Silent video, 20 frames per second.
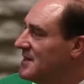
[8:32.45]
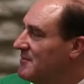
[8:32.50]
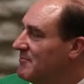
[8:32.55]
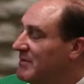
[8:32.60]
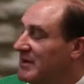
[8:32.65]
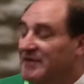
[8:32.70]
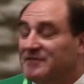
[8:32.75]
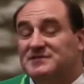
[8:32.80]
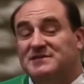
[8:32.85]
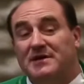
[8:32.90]

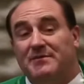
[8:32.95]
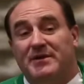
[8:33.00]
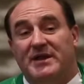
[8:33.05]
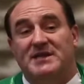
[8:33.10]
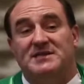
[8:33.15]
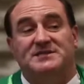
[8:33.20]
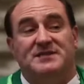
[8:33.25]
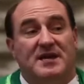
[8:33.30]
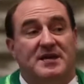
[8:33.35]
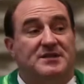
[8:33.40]
But if
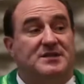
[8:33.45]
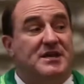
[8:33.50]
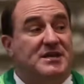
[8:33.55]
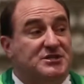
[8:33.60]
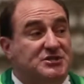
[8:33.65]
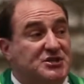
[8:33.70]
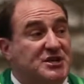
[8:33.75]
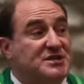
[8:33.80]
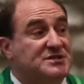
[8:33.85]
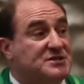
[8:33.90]
somebody said,
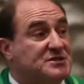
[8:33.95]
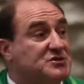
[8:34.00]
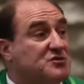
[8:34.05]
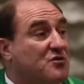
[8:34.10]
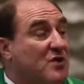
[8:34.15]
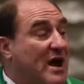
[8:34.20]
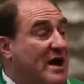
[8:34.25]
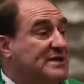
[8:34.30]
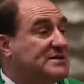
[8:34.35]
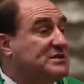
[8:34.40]
is Jesus
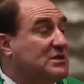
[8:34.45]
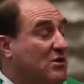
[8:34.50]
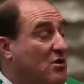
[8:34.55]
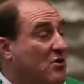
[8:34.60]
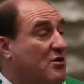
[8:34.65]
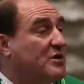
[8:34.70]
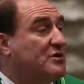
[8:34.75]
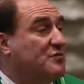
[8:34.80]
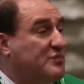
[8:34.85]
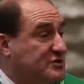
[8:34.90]
Christ
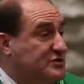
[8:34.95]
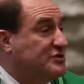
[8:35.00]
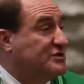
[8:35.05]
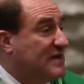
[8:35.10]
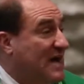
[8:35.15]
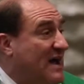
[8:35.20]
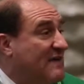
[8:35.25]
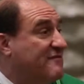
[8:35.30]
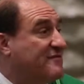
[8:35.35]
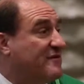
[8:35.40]
Lord, would you
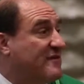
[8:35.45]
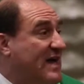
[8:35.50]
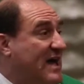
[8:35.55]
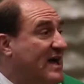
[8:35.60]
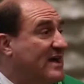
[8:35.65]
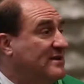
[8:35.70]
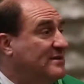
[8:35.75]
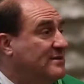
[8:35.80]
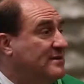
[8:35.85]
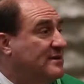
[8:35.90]
die for
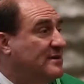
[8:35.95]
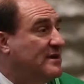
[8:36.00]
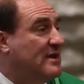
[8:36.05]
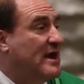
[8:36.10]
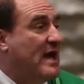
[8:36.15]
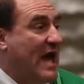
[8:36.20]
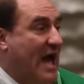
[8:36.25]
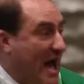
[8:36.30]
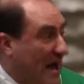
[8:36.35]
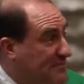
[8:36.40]
that?
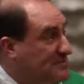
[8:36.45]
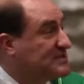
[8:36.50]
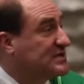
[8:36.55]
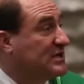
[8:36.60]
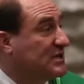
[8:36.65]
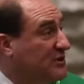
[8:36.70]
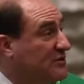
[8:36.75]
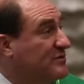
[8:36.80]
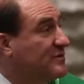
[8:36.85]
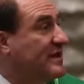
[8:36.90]

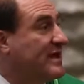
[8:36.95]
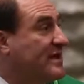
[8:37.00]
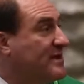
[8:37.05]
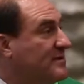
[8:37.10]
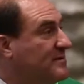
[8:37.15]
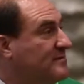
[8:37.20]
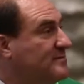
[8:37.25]
Absolutely.